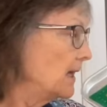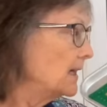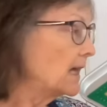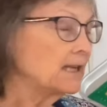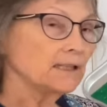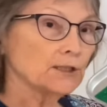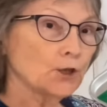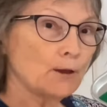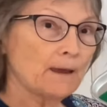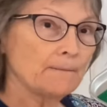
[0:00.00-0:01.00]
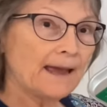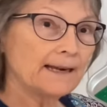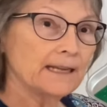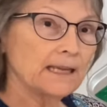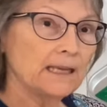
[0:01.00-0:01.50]
Now this
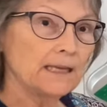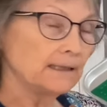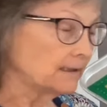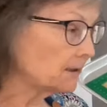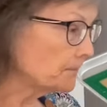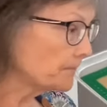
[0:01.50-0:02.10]
Thermomat is